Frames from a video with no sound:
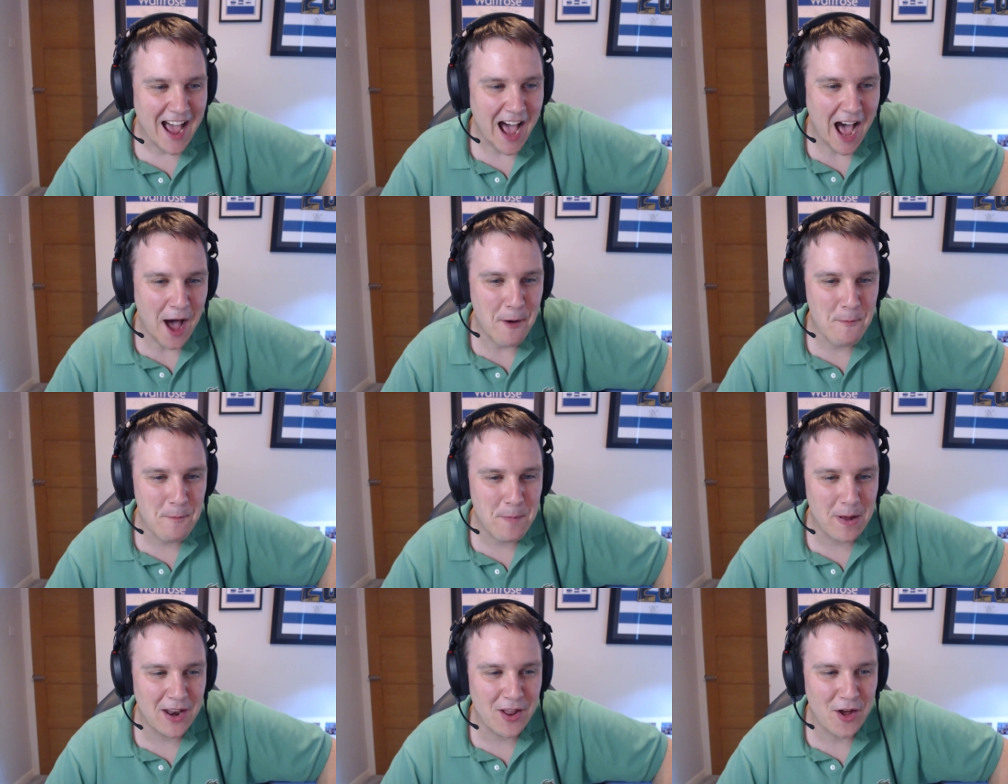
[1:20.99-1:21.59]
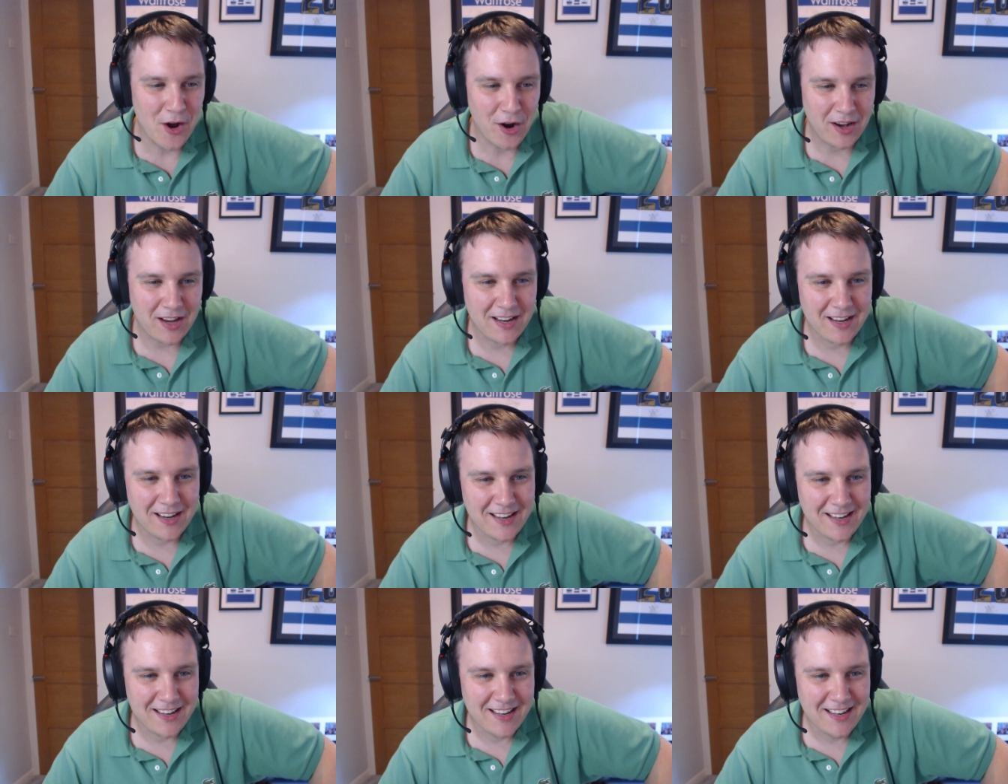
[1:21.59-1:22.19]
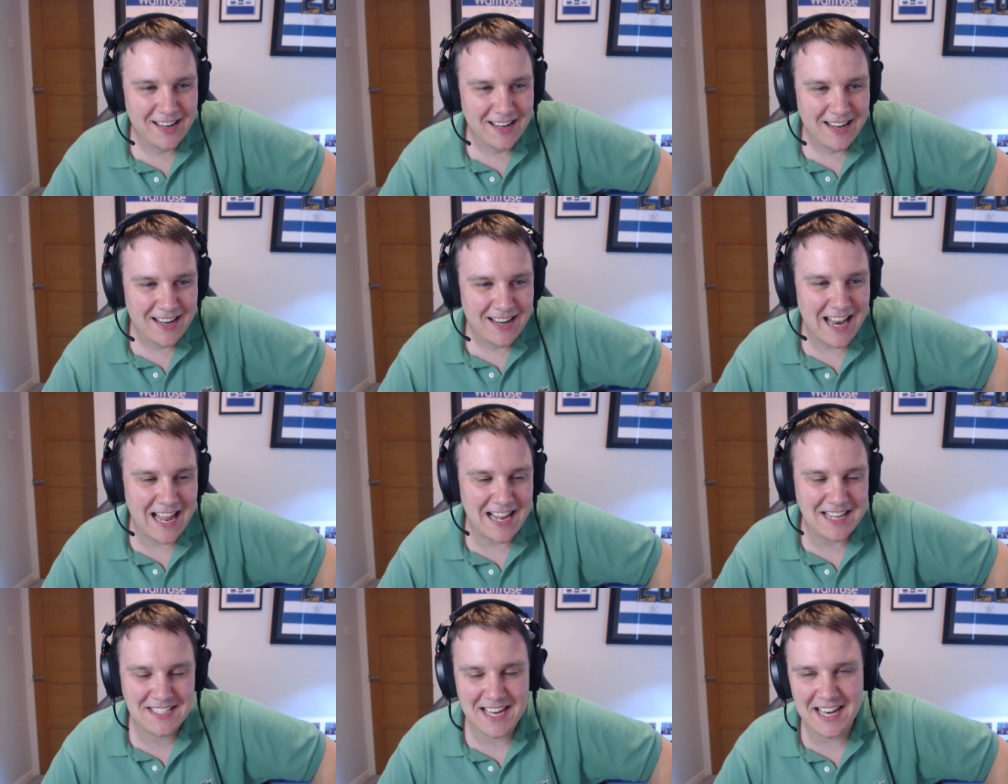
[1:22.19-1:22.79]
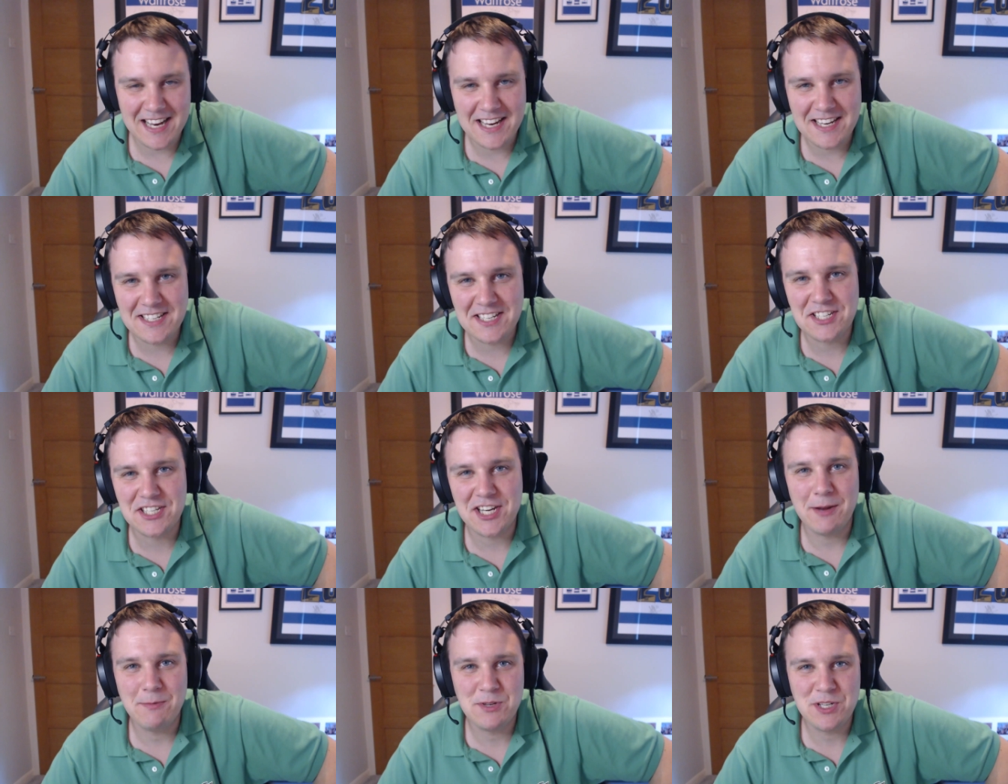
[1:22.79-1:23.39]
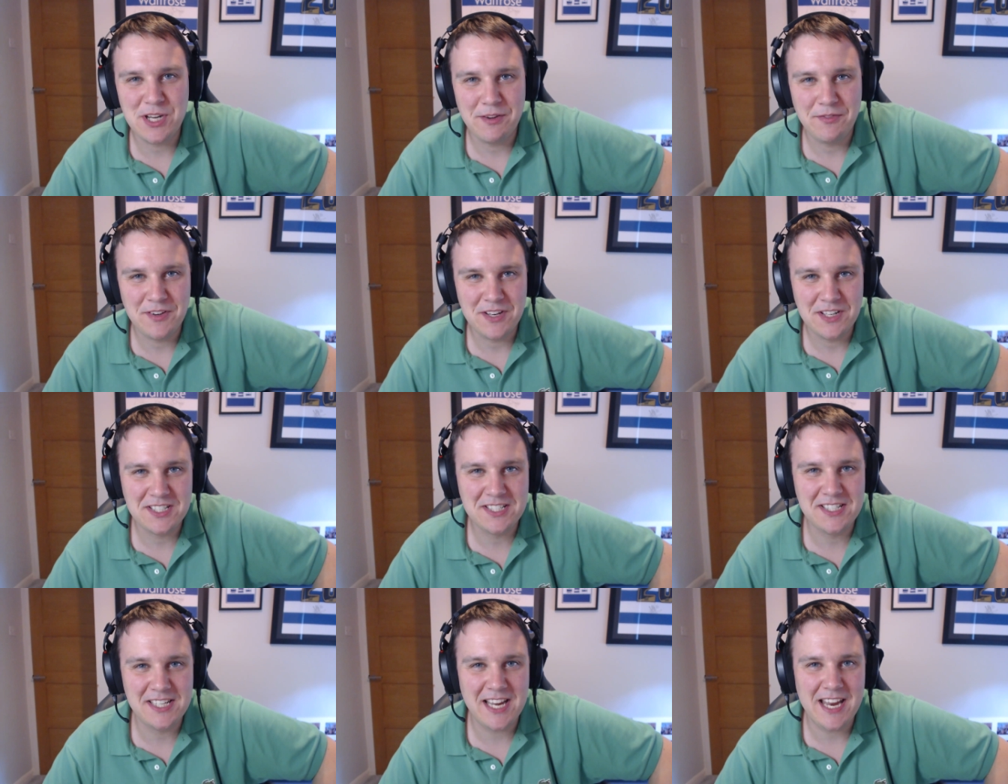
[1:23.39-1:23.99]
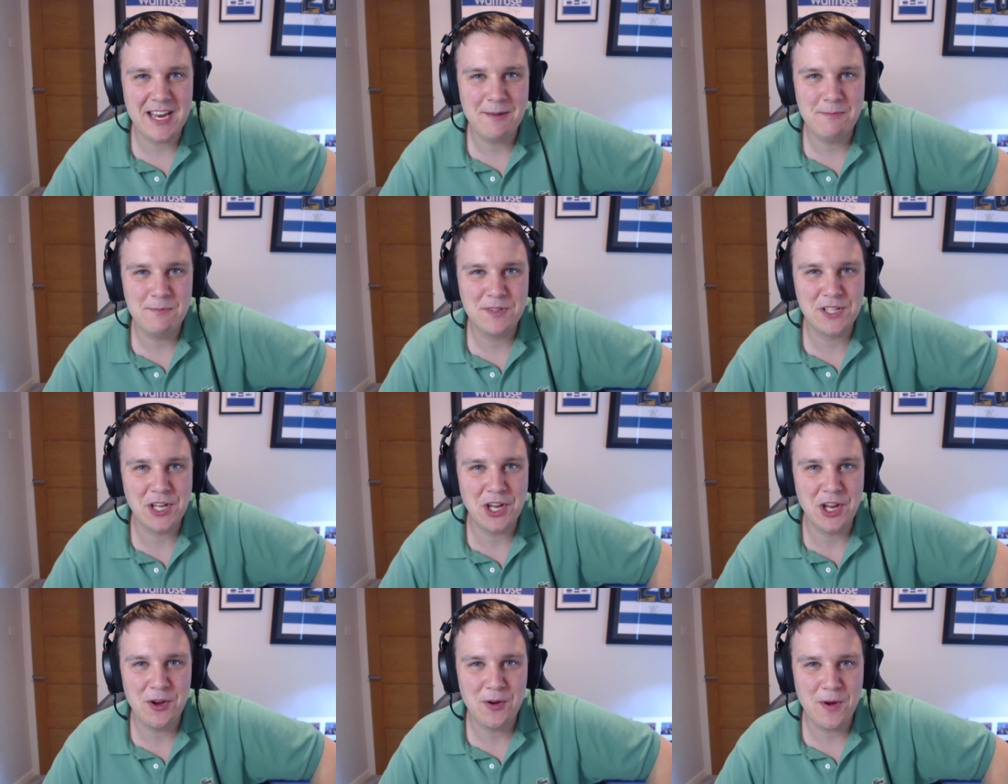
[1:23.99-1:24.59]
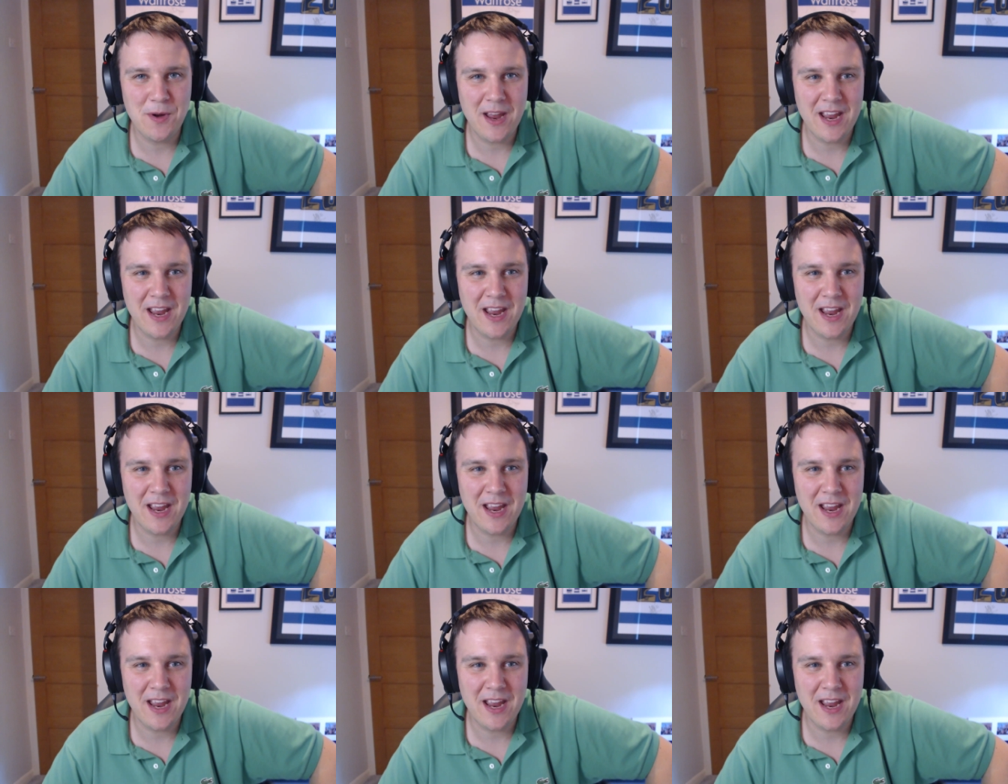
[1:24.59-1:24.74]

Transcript: But you. Look, let's get into Shapeshifters Team 2,